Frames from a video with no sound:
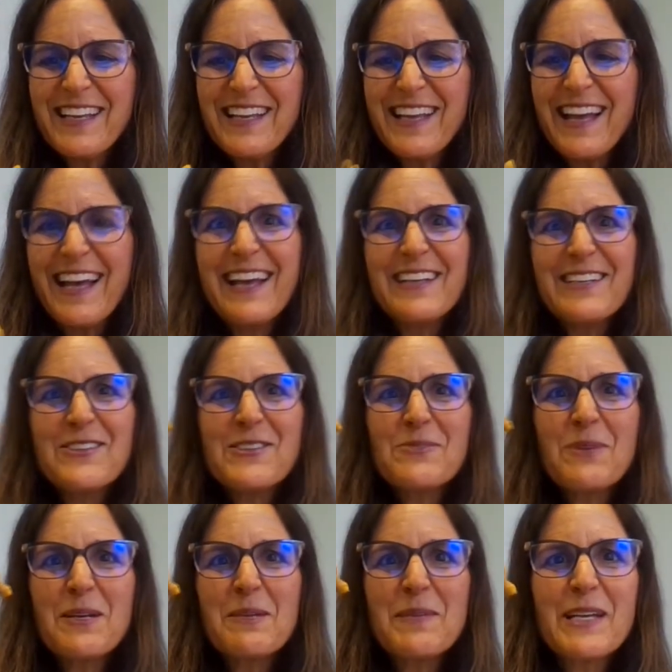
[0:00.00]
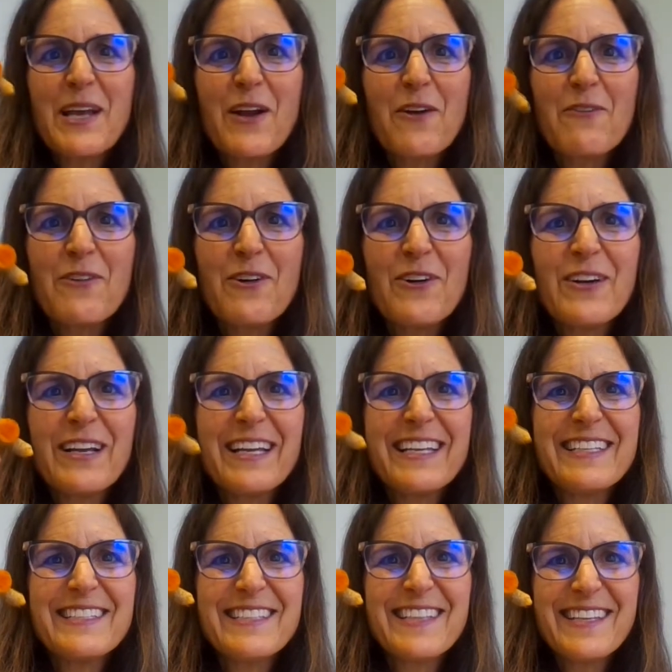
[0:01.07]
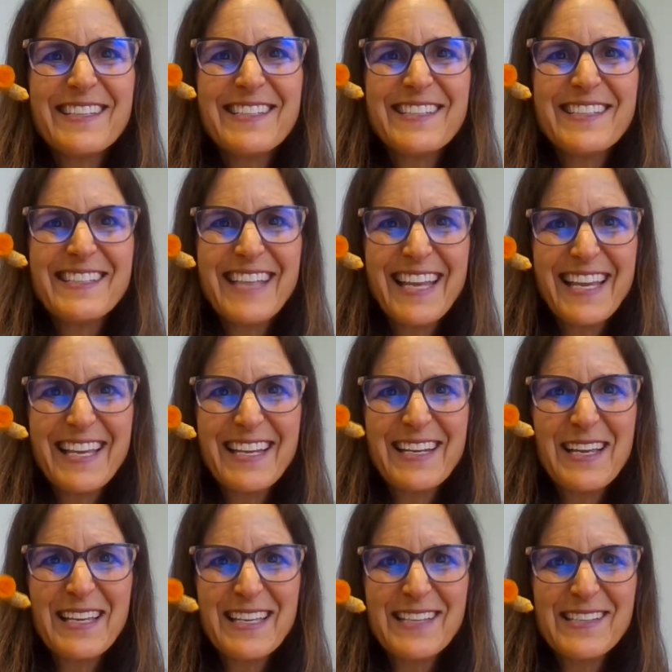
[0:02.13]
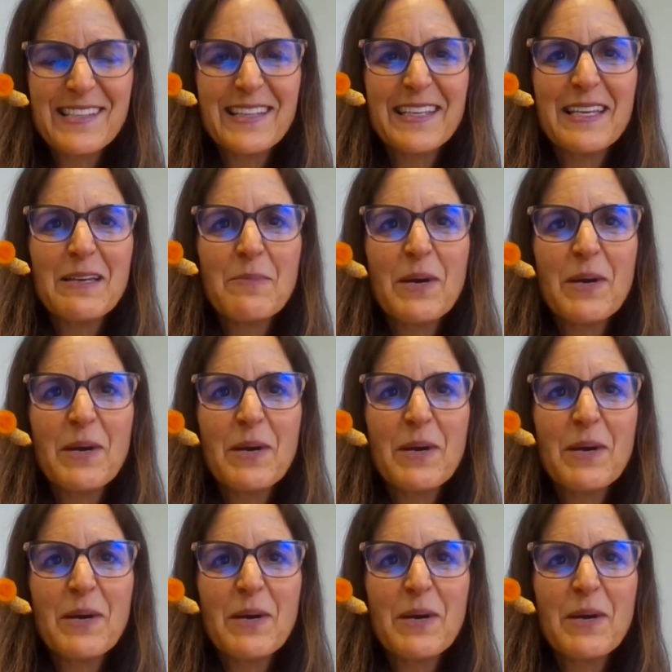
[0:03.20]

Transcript: and you just want to be careful. It does stain easily,